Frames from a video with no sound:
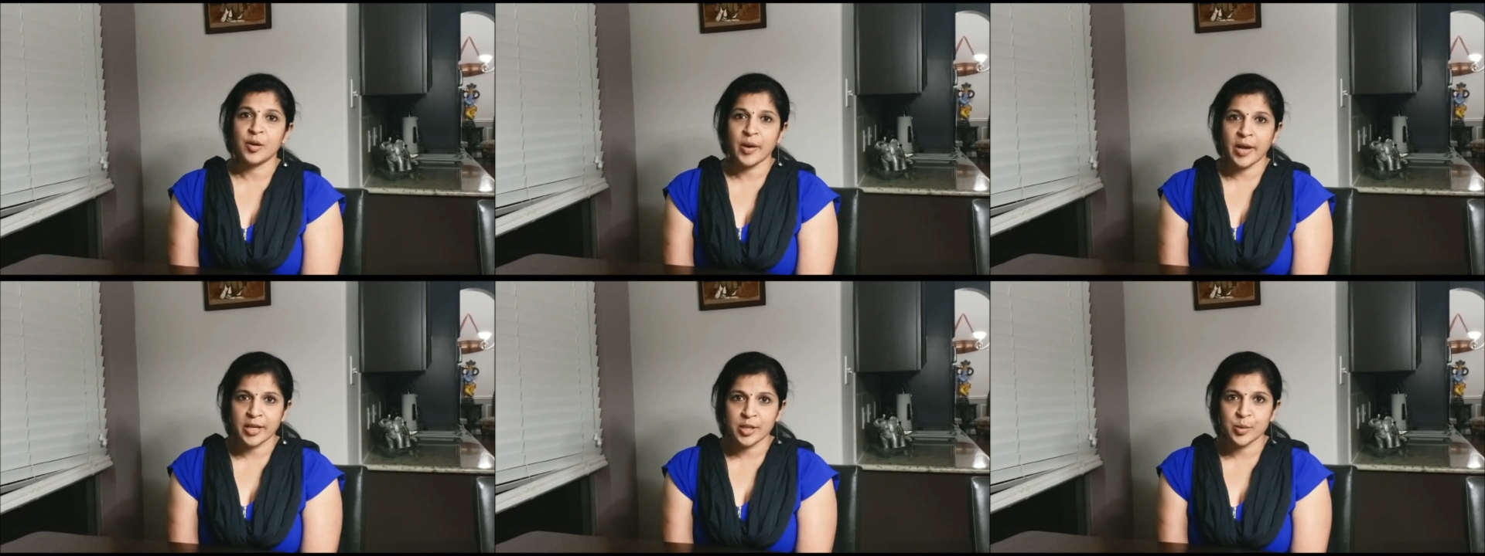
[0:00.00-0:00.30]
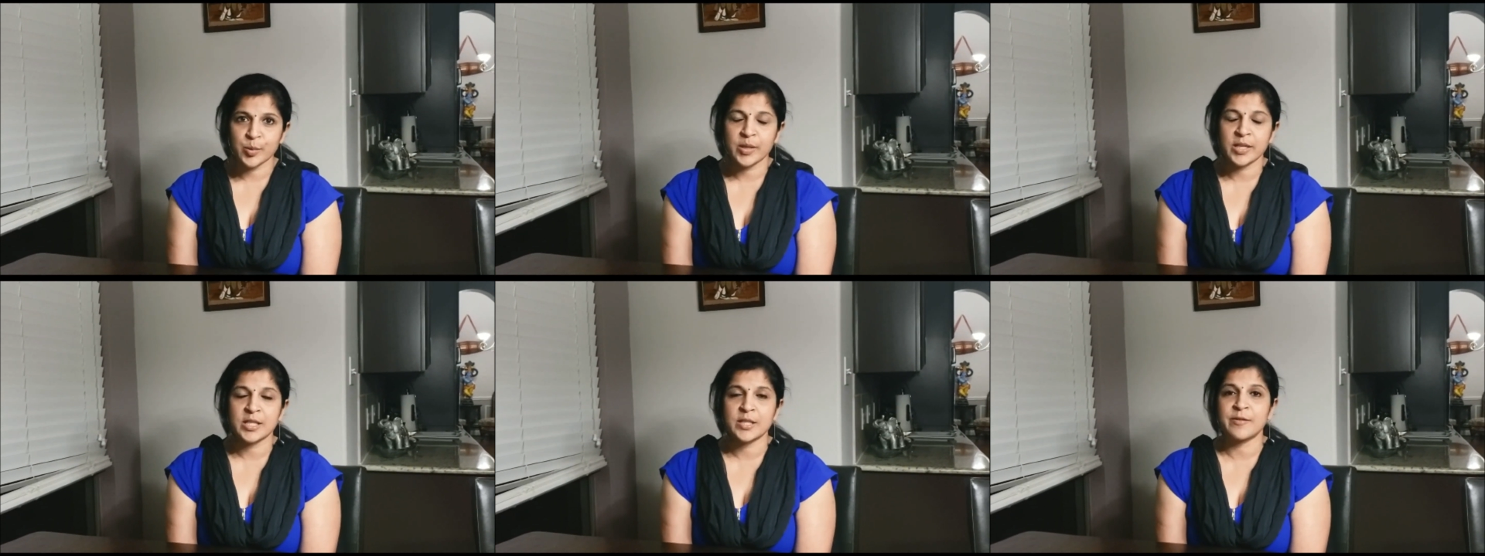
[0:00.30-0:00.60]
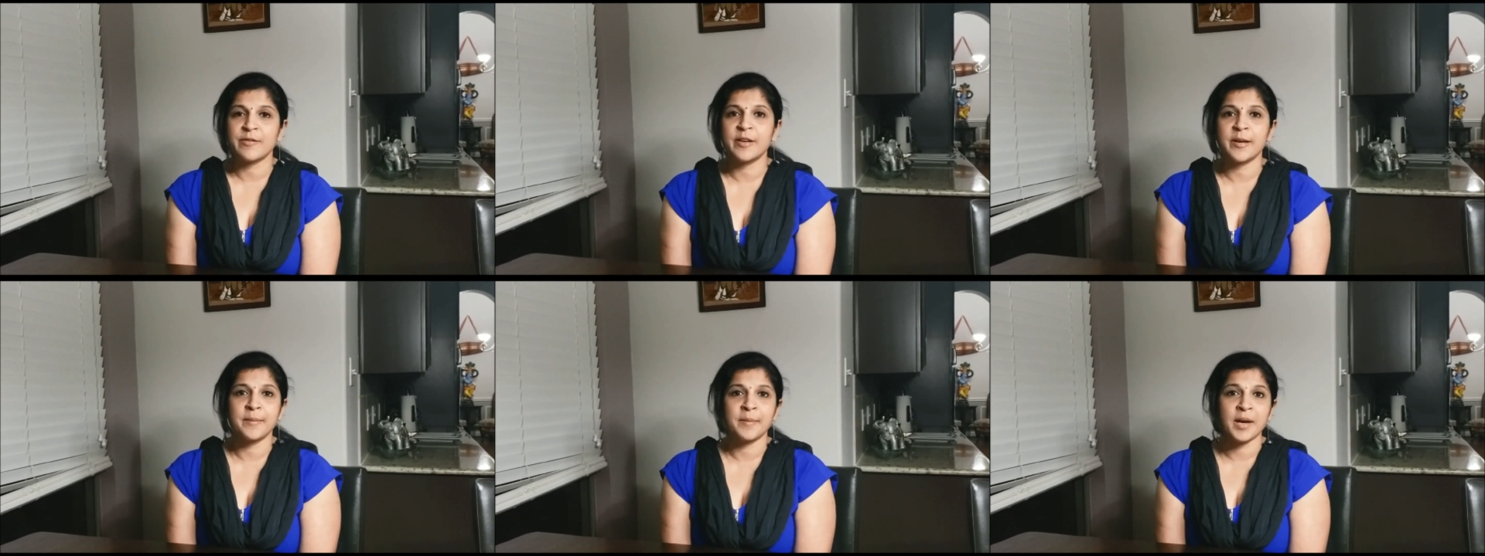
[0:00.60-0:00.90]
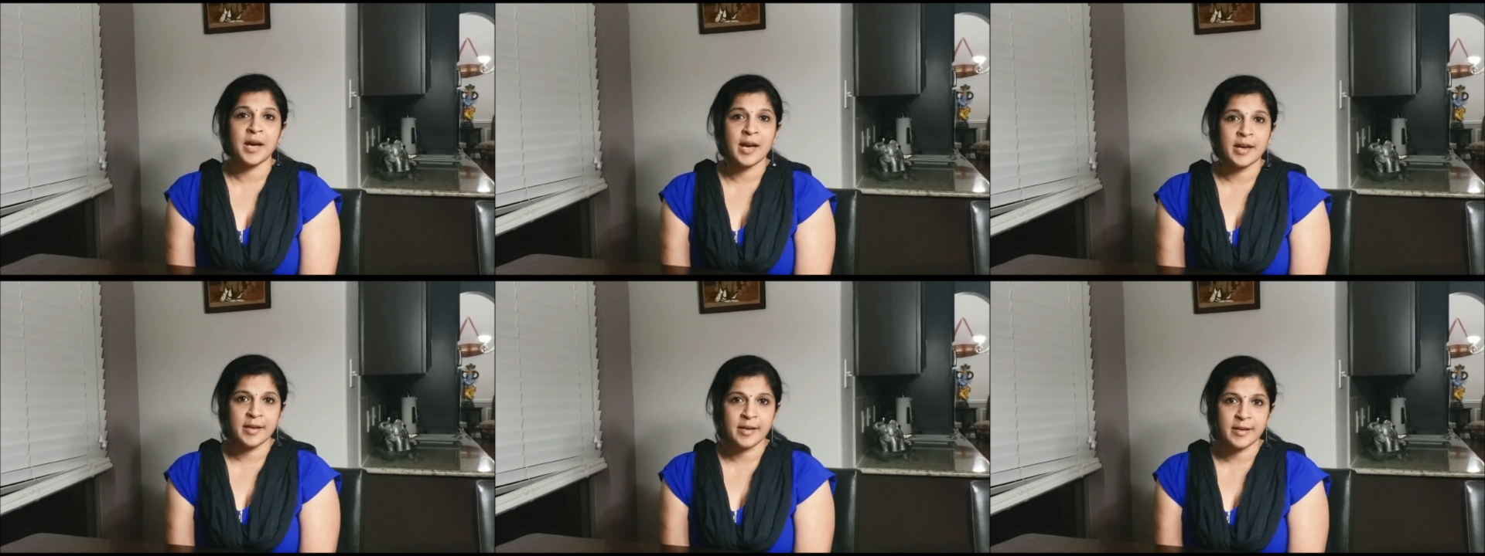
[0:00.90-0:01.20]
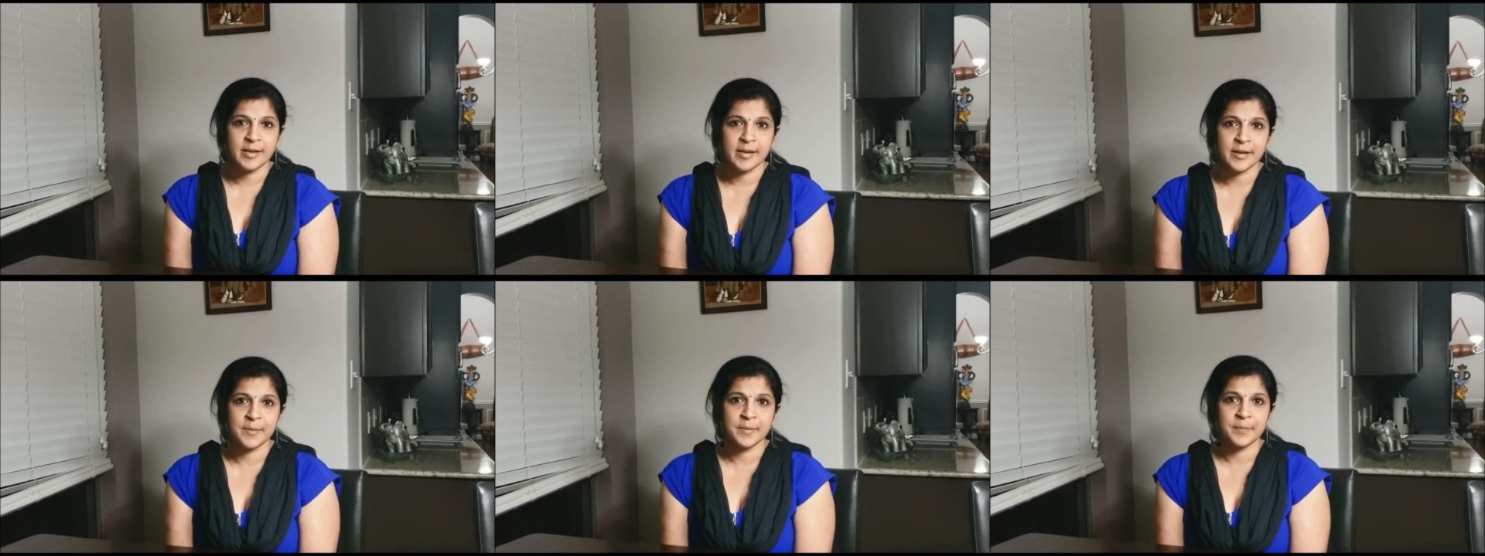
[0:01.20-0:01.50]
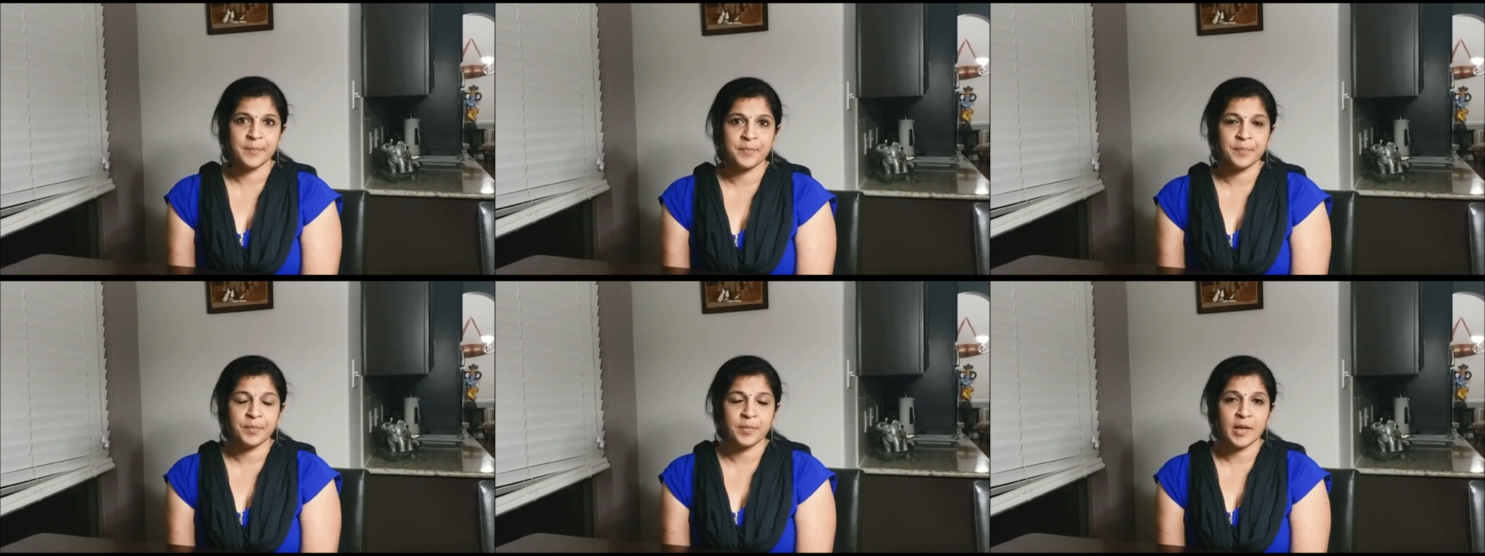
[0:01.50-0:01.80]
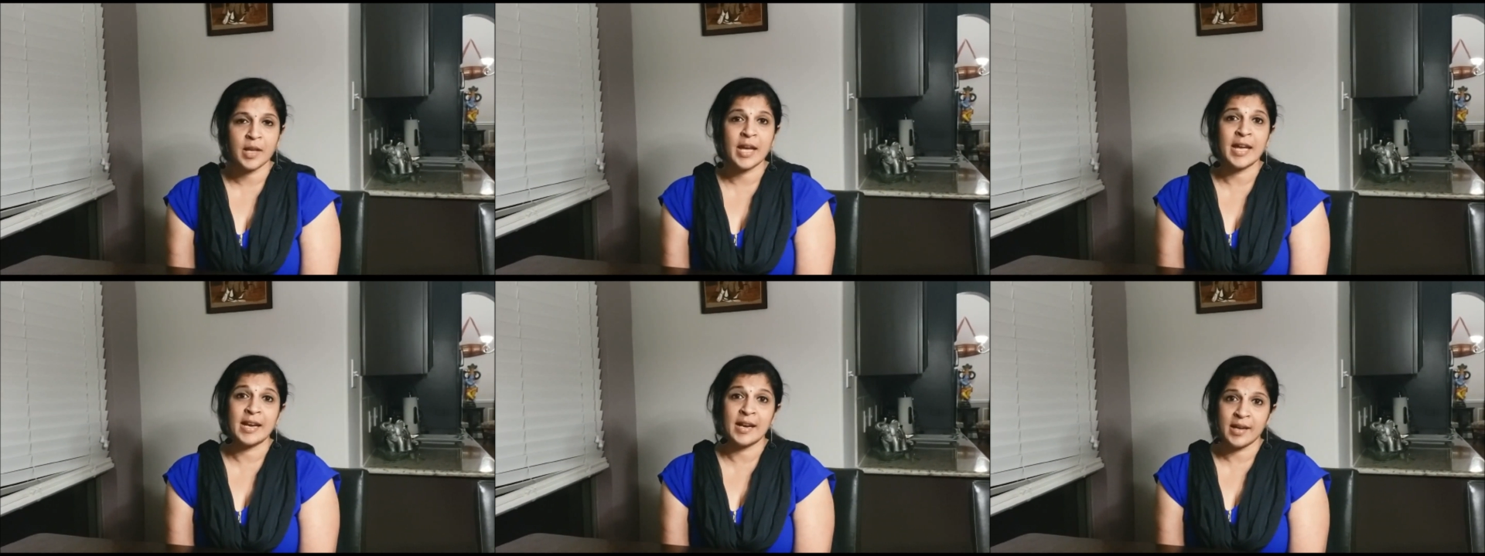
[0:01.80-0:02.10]
graduates from I I M
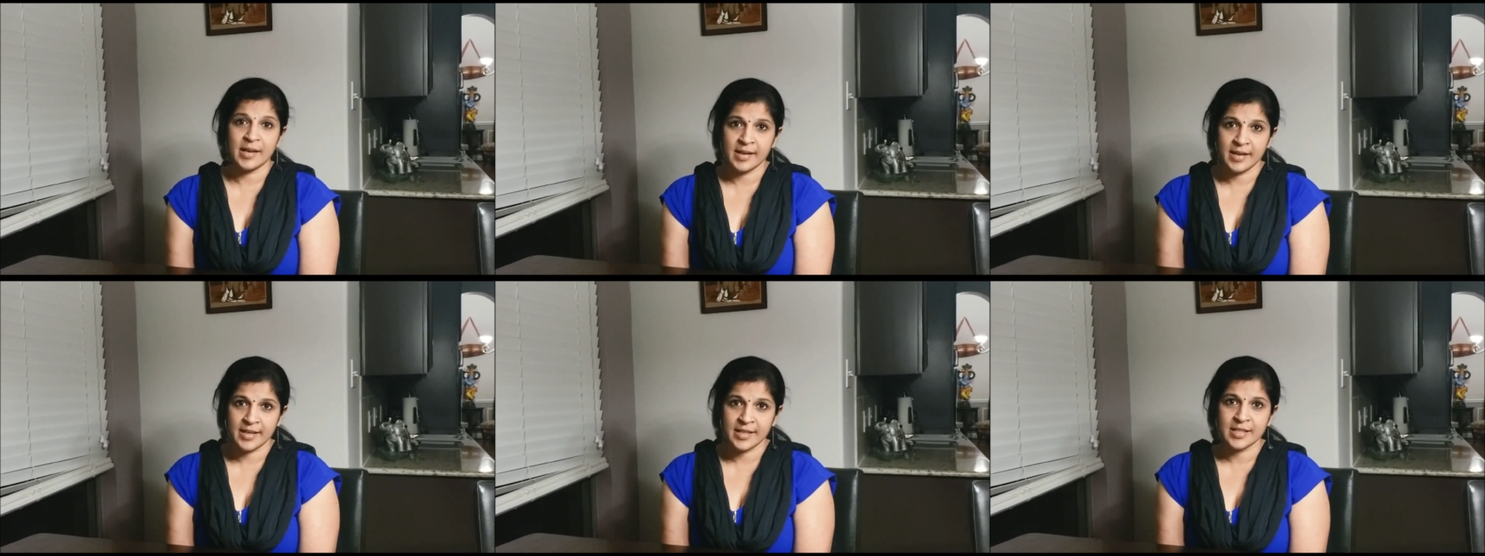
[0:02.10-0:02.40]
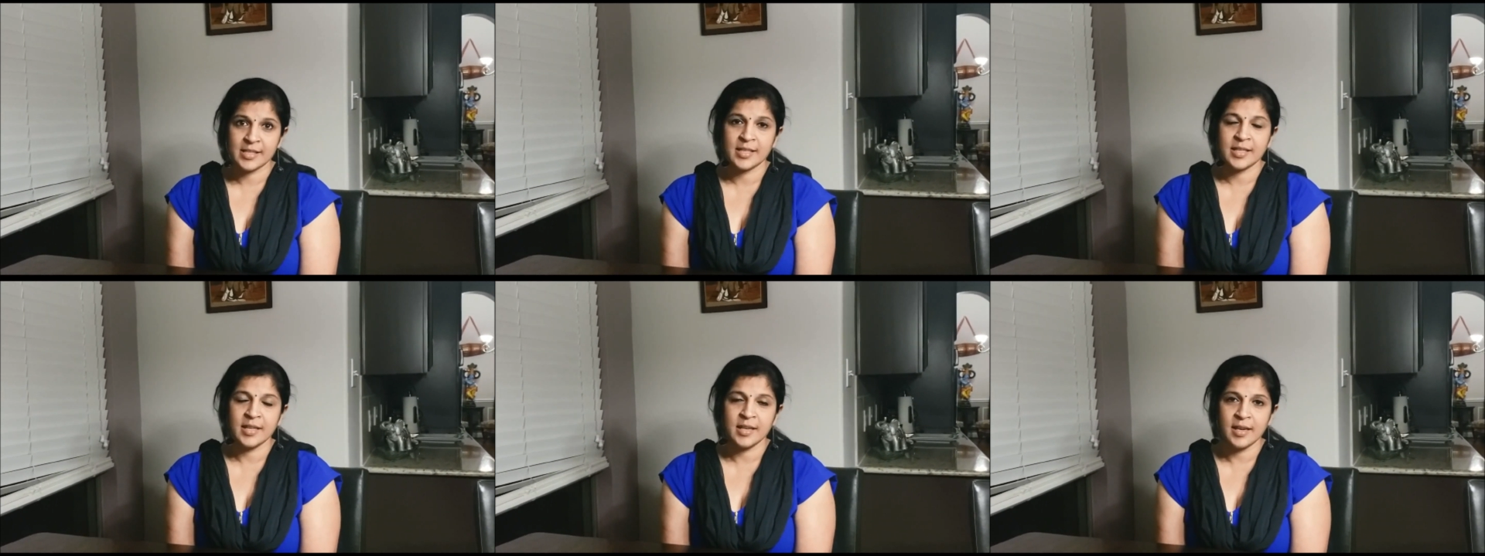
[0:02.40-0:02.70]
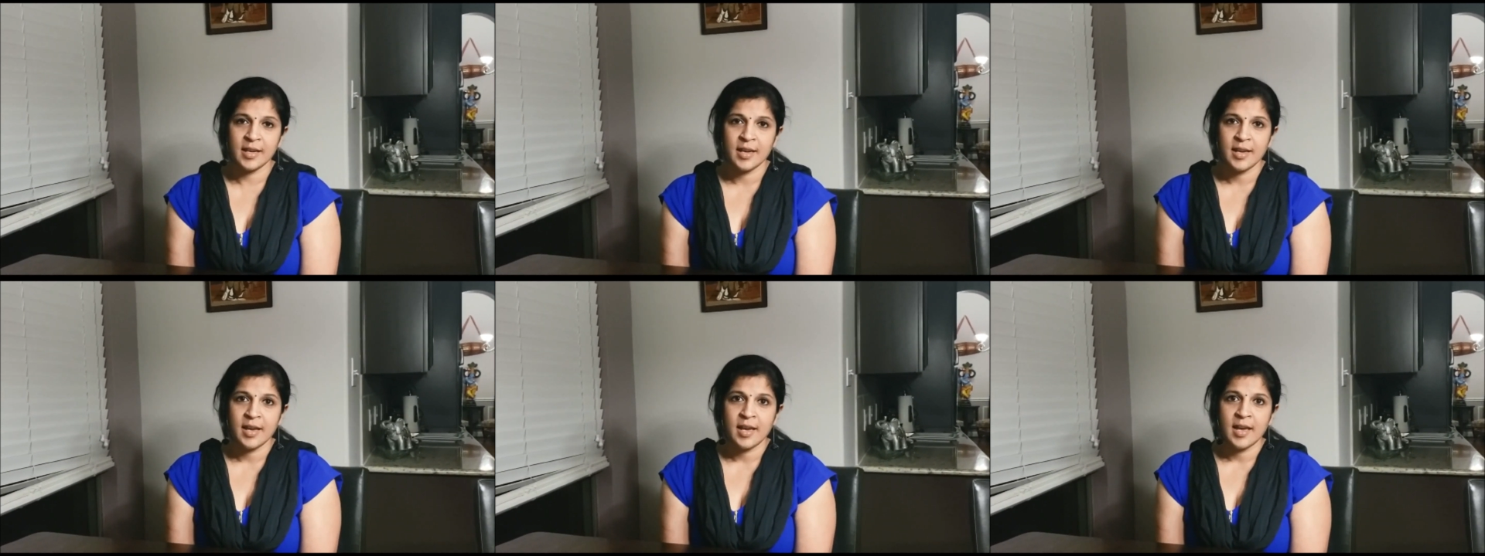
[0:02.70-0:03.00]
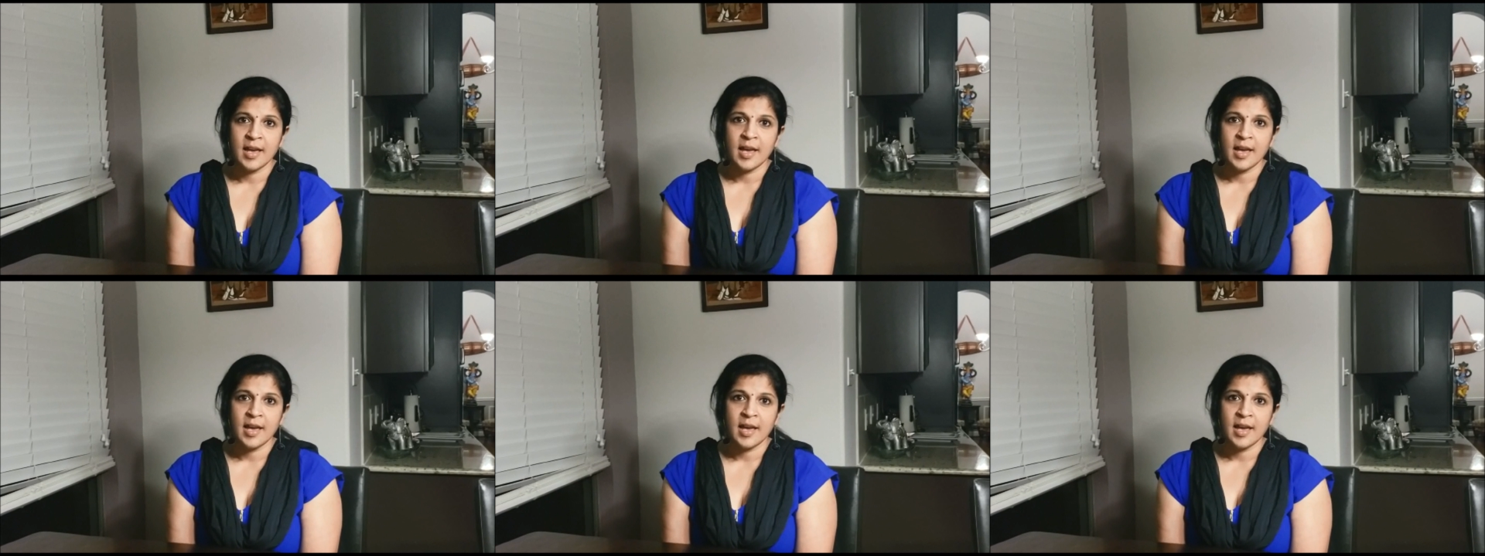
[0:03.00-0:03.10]
and I I T.